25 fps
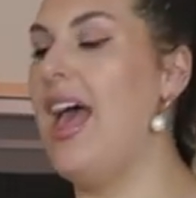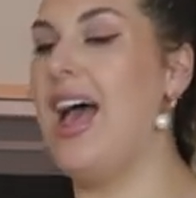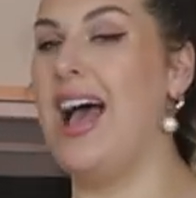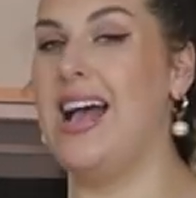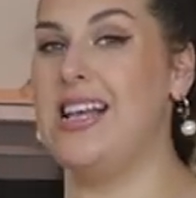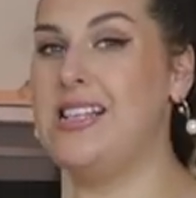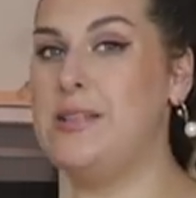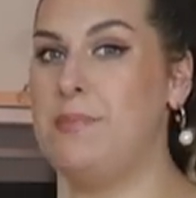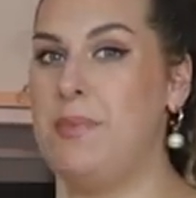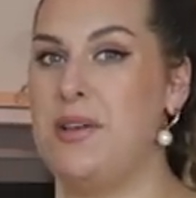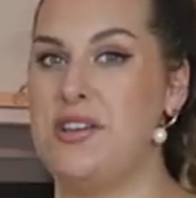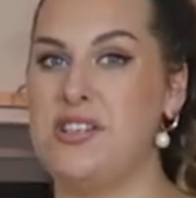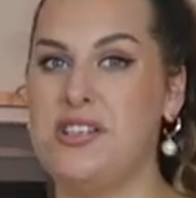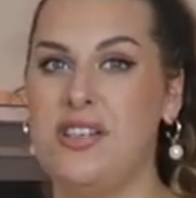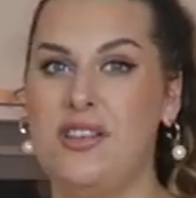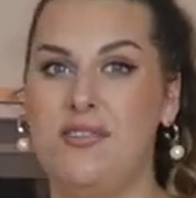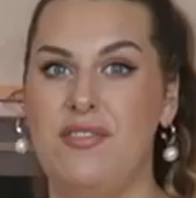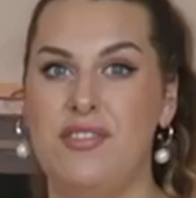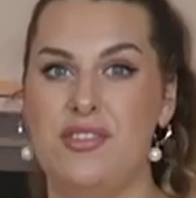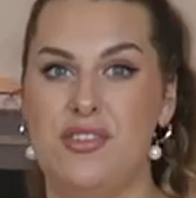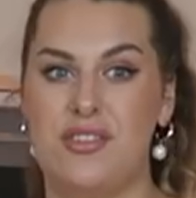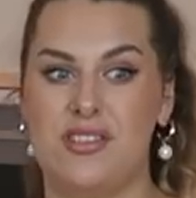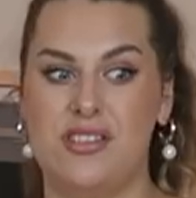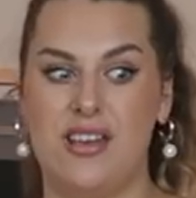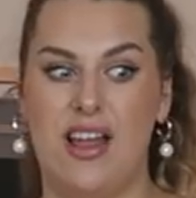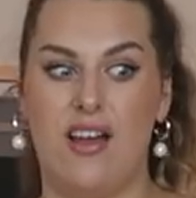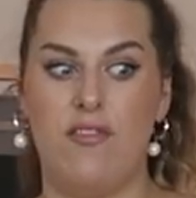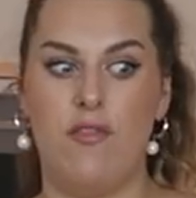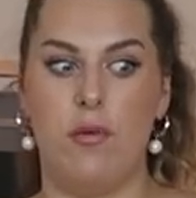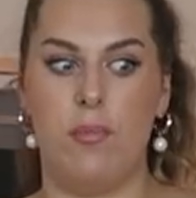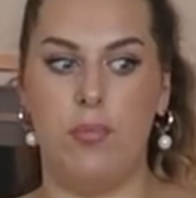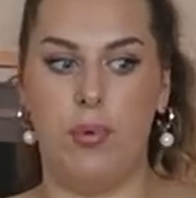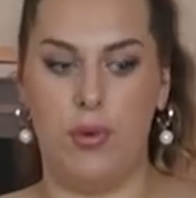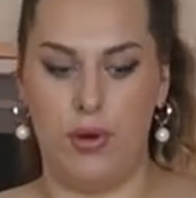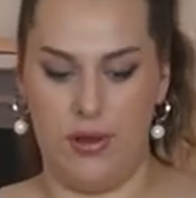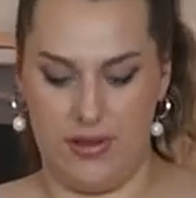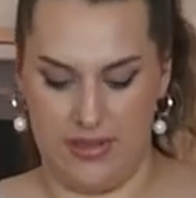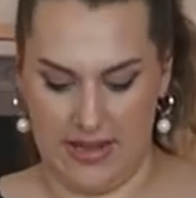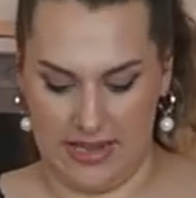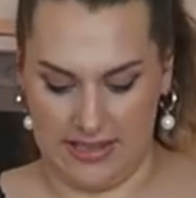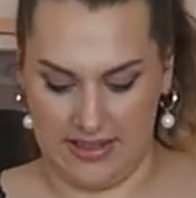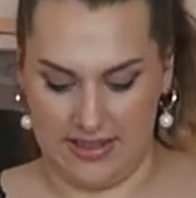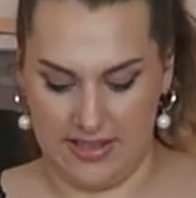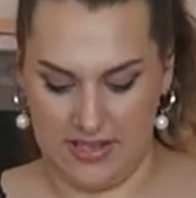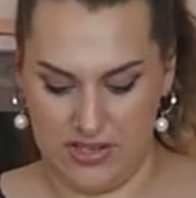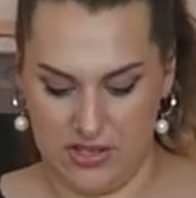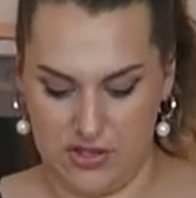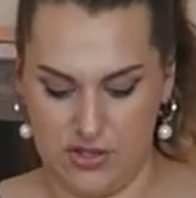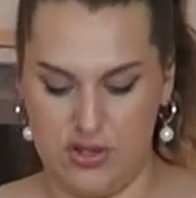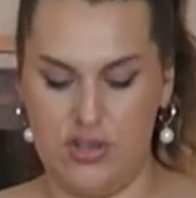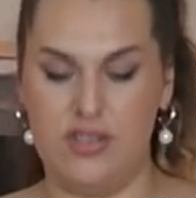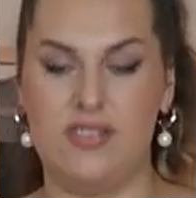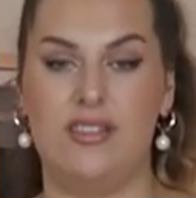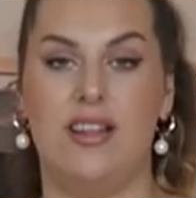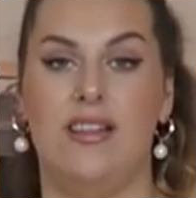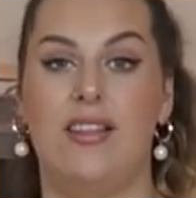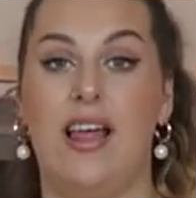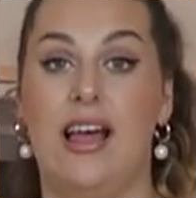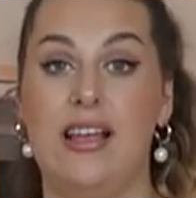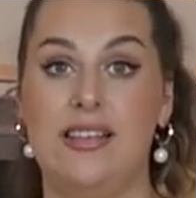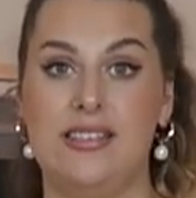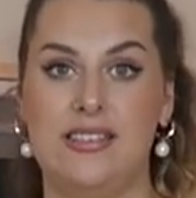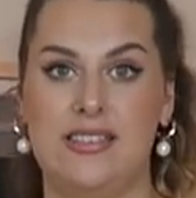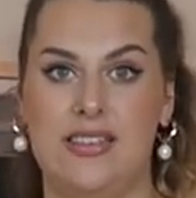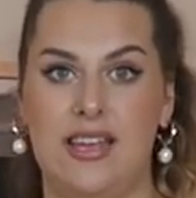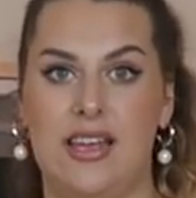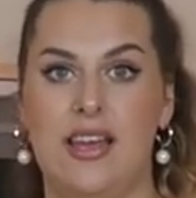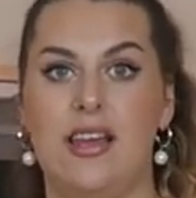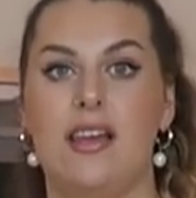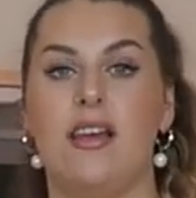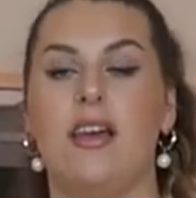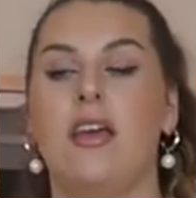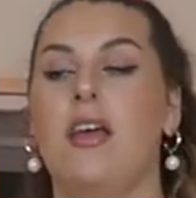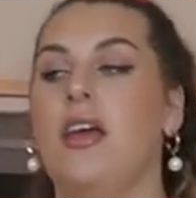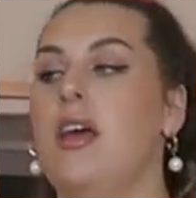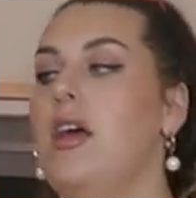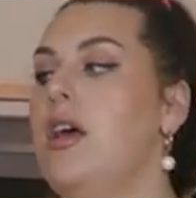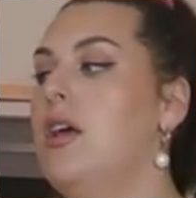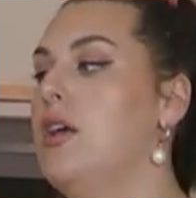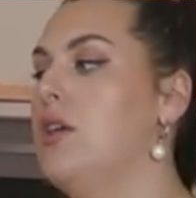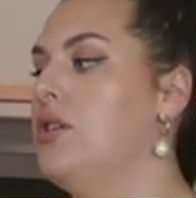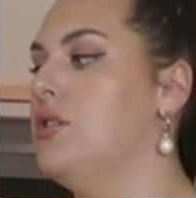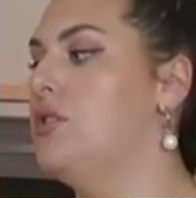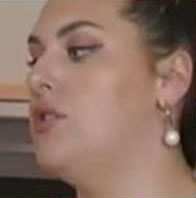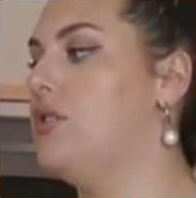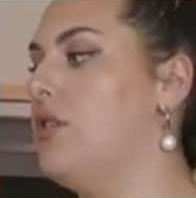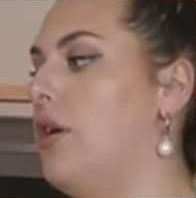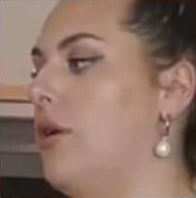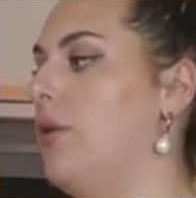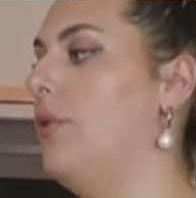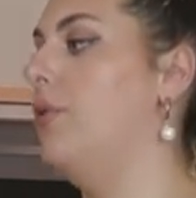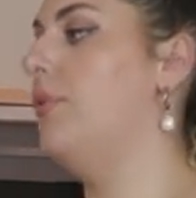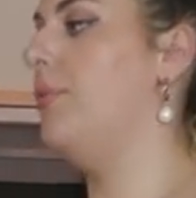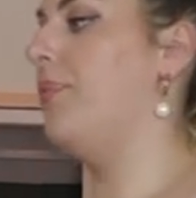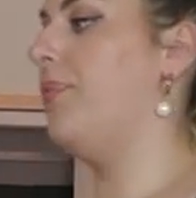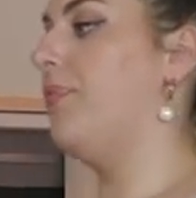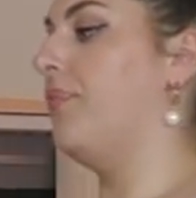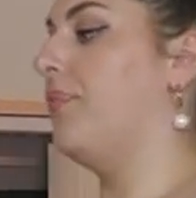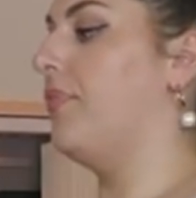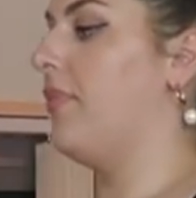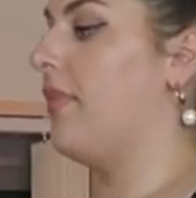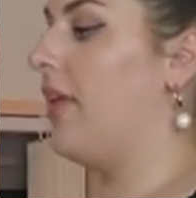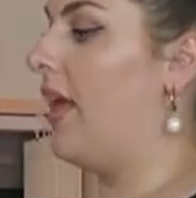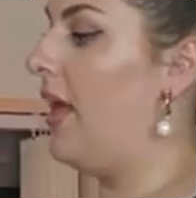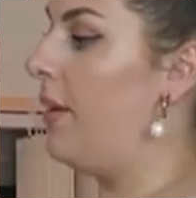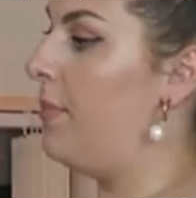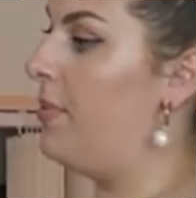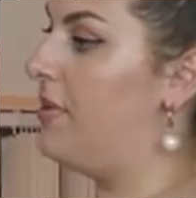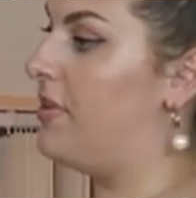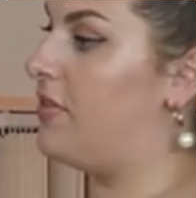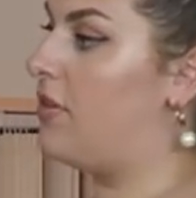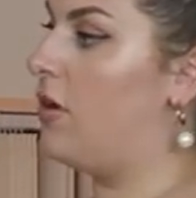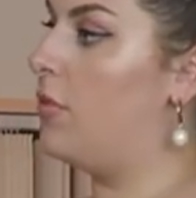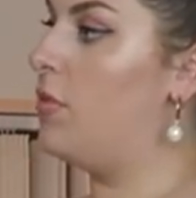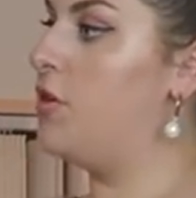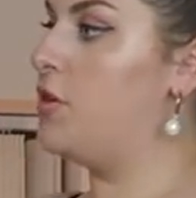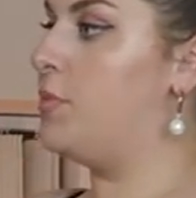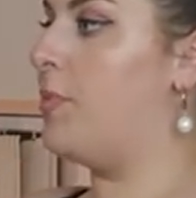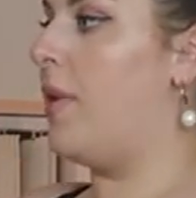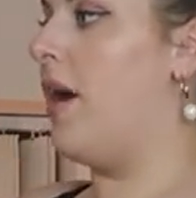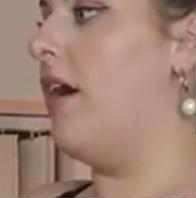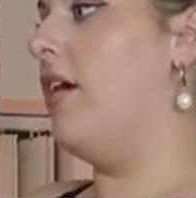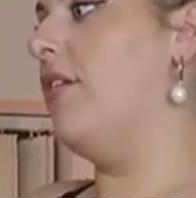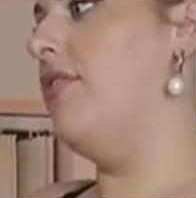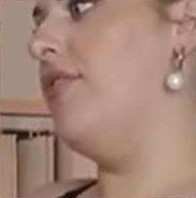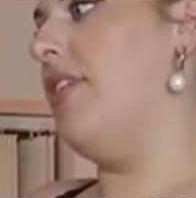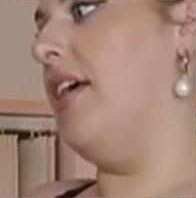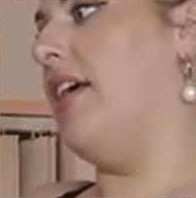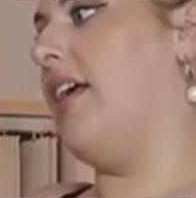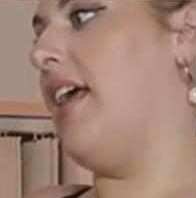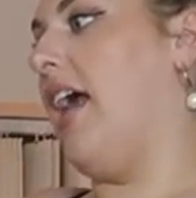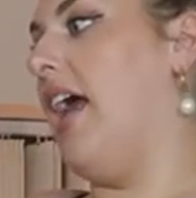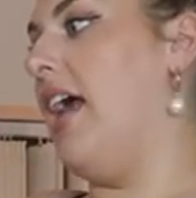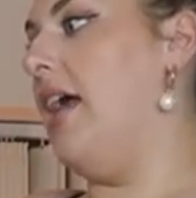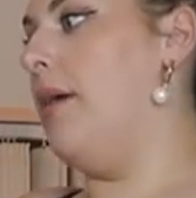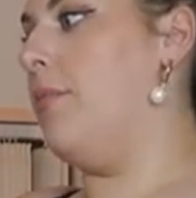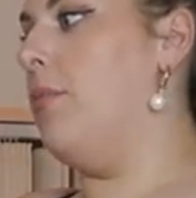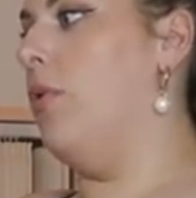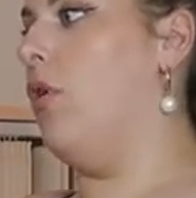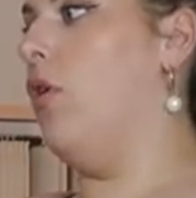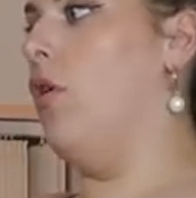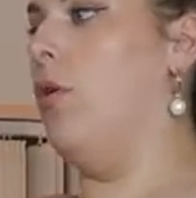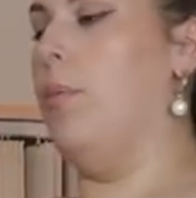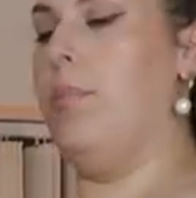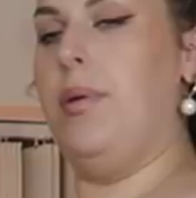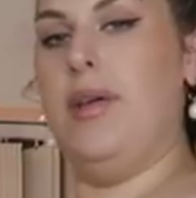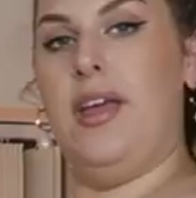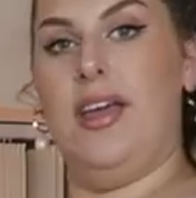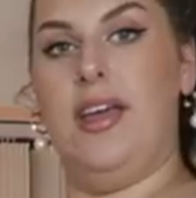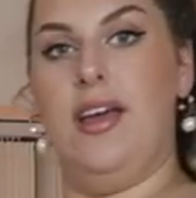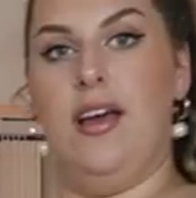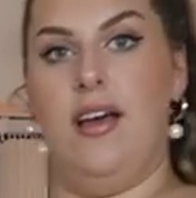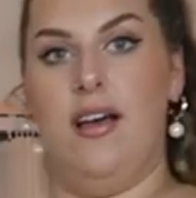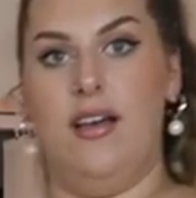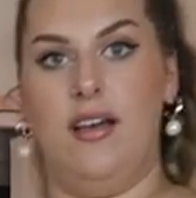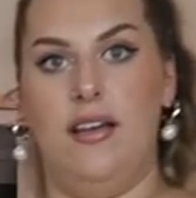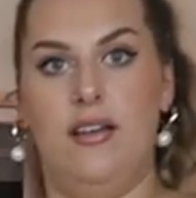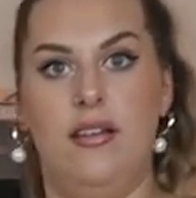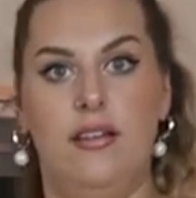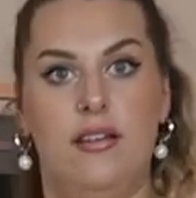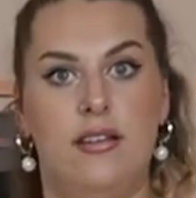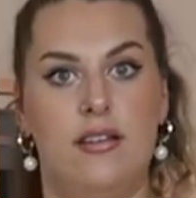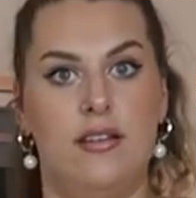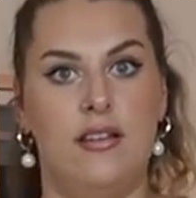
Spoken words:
Especially if it doesn't have a button. Like, this is just elastic. So it'd be so much better if they came up here.